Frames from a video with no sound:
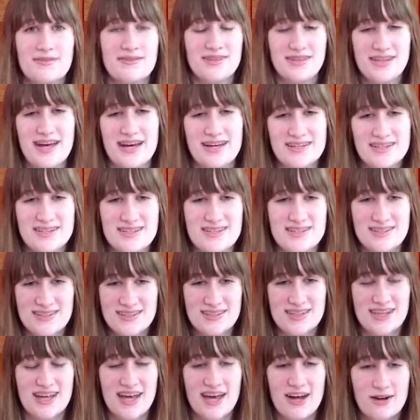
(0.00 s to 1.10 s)
Yes.
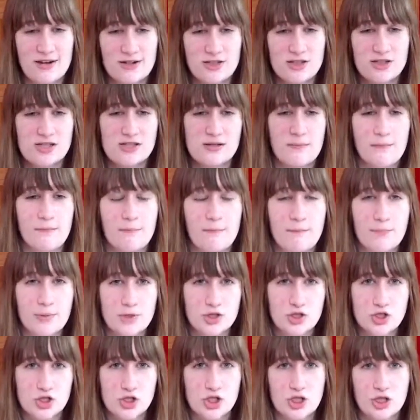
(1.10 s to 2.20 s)
The characters
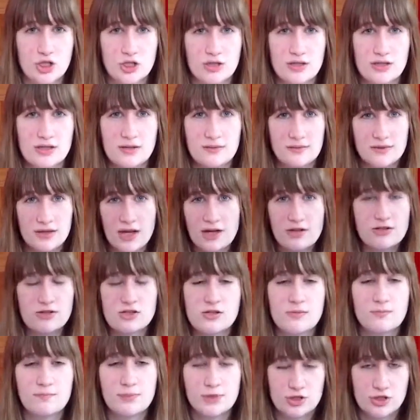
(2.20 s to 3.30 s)

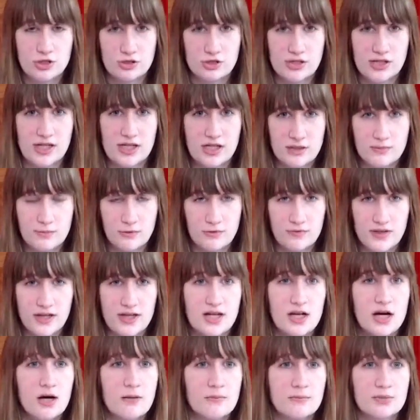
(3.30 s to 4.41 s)
are butchered in the movie
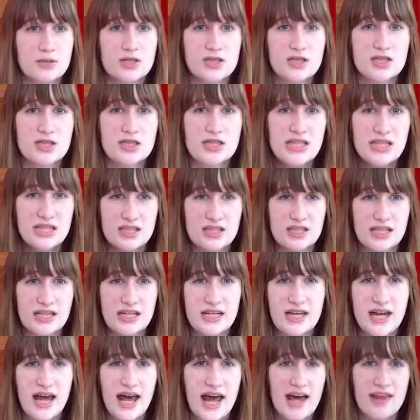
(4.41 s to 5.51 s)
completely.